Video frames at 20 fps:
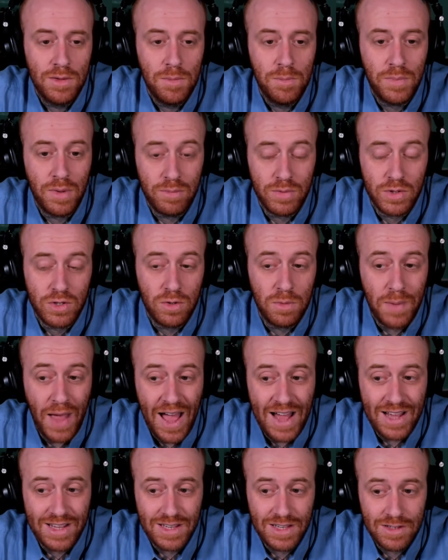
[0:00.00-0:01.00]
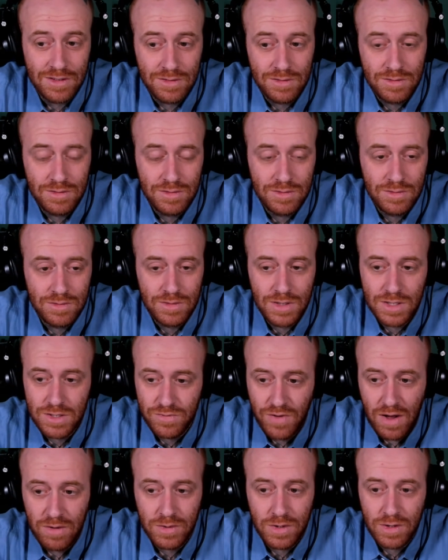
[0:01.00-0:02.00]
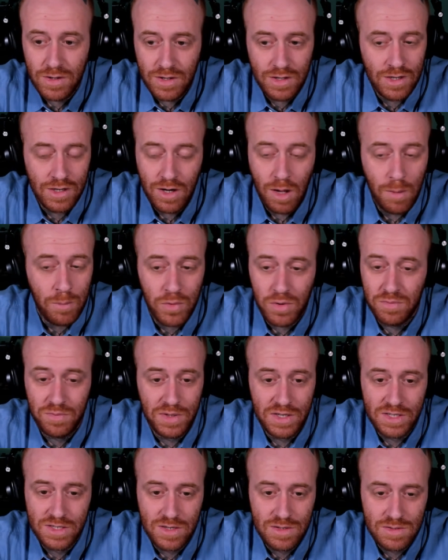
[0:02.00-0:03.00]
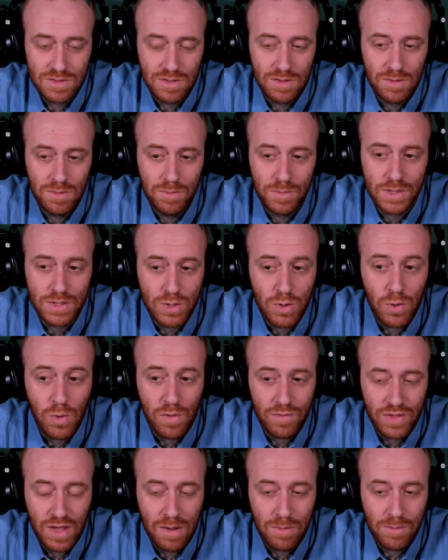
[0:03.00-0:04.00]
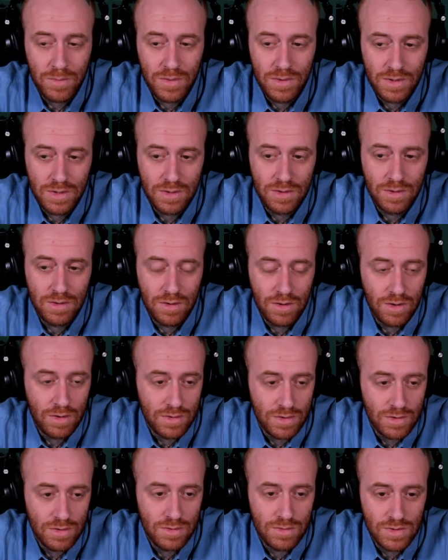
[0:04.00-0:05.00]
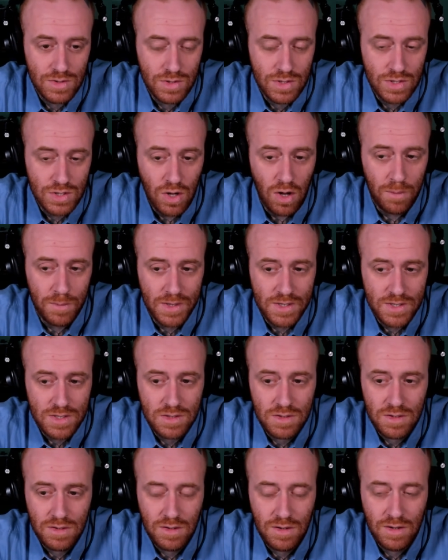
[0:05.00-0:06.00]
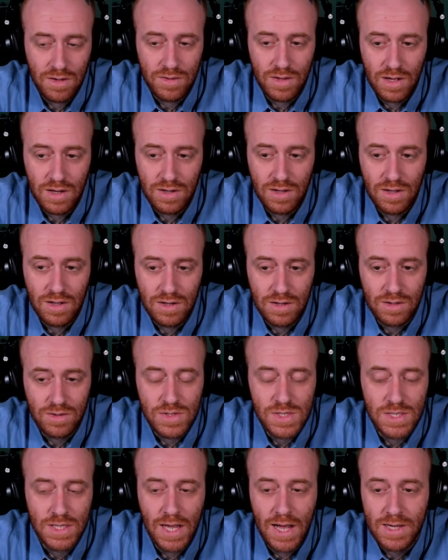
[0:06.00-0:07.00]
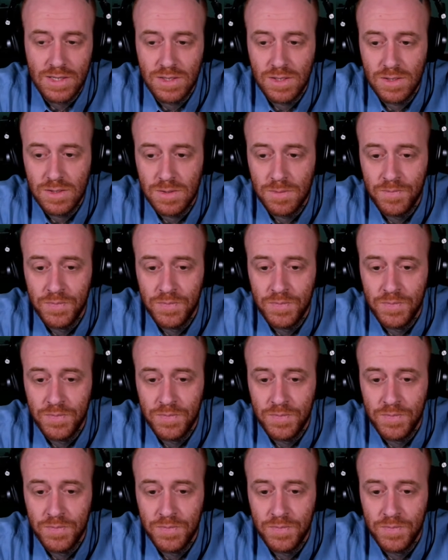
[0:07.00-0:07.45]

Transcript: Biblical backing is found in a number of places, but two of them are the Psalmist and then in Ecclesiastes.